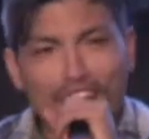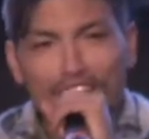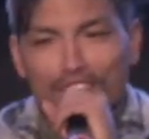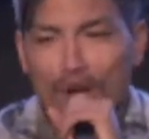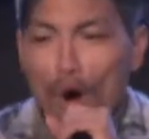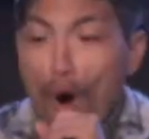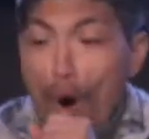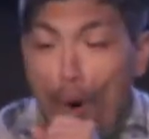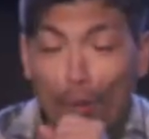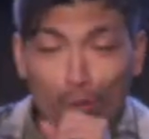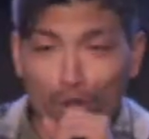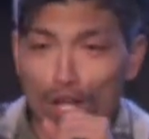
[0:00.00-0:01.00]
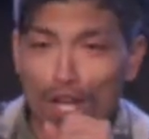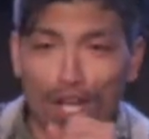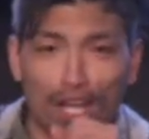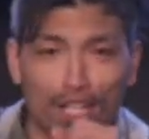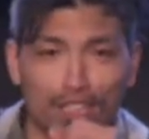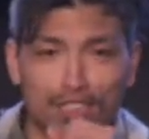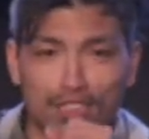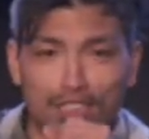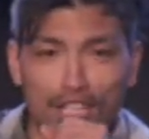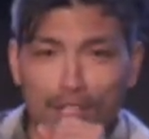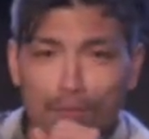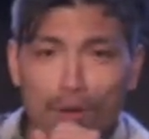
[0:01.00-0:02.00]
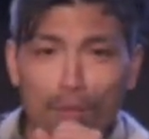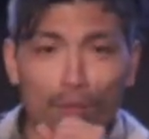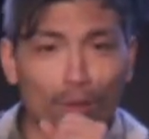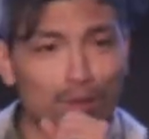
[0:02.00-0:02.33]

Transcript: I could hold their hands and take them up